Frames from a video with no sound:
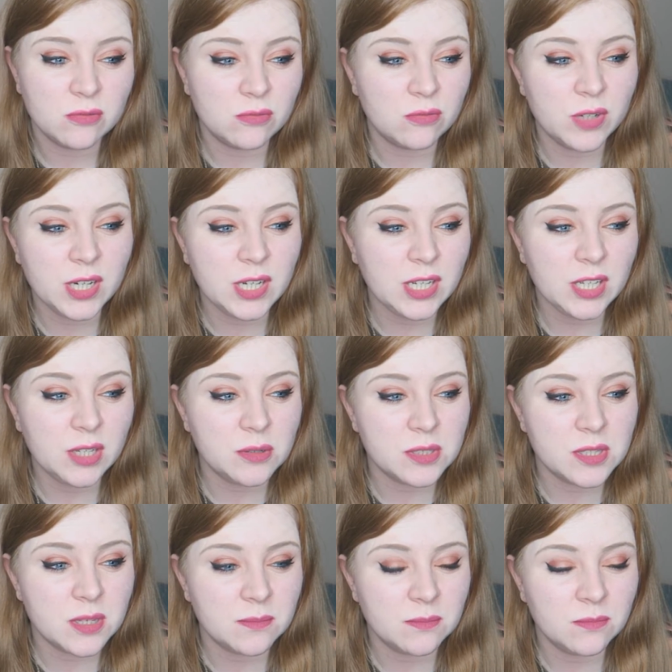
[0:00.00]
really
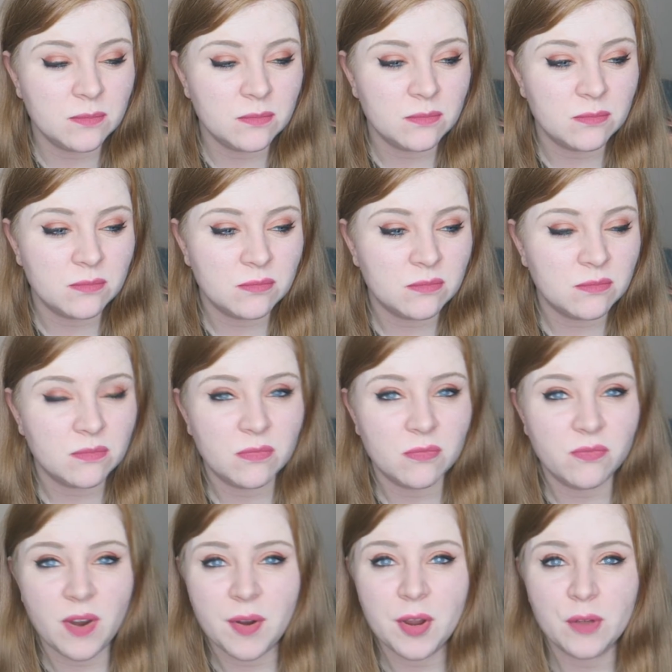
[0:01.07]
use them
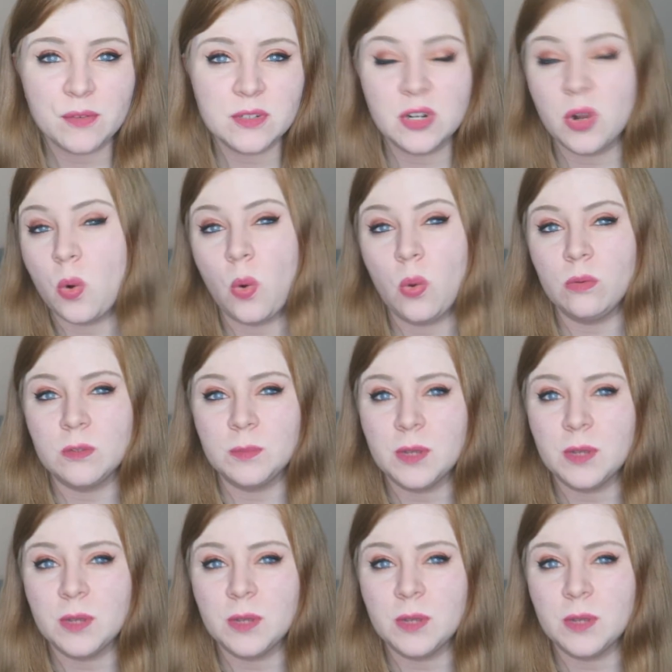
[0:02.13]
very often at all,